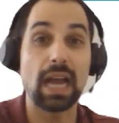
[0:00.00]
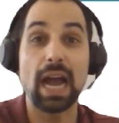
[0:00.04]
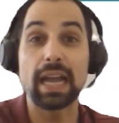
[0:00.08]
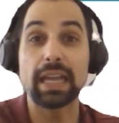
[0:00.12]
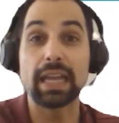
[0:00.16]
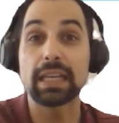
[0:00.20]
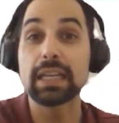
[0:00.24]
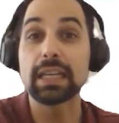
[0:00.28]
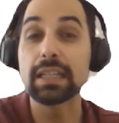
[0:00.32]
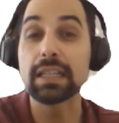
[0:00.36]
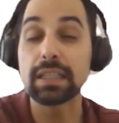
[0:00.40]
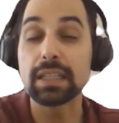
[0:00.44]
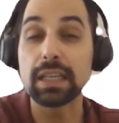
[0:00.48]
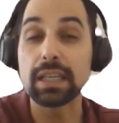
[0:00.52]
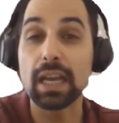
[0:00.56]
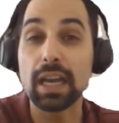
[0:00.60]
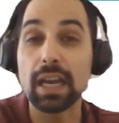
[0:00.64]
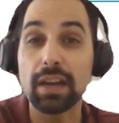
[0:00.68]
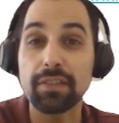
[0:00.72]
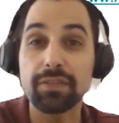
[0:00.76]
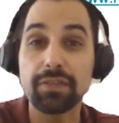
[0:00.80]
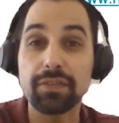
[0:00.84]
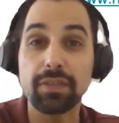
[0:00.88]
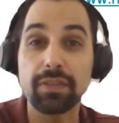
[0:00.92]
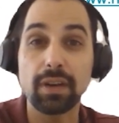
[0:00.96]

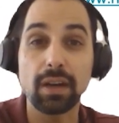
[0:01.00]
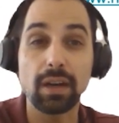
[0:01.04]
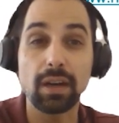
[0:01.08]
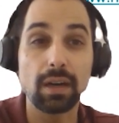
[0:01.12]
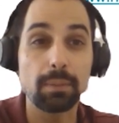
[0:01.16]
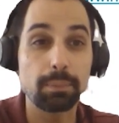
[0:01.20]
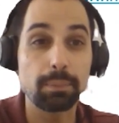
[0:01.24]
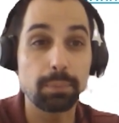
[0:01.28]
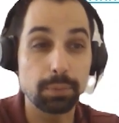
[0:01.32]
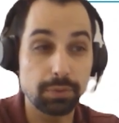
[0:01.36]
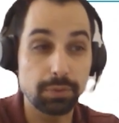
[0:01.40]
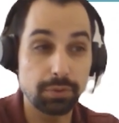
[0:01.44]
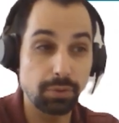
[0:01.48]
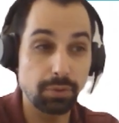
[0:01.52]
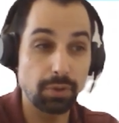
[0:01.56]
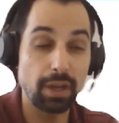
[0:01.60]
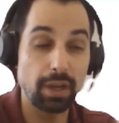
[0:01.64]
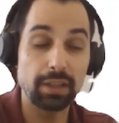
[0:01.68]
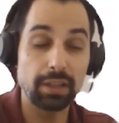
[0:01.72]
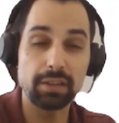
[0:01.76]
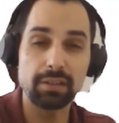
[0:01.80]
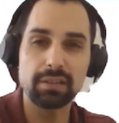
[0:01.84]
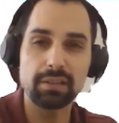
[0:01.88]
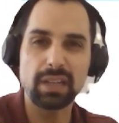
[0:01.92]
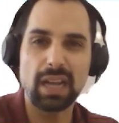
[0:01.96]
IETF puts
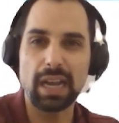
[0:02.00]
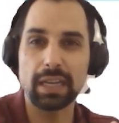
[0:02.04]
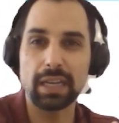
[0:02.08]
together.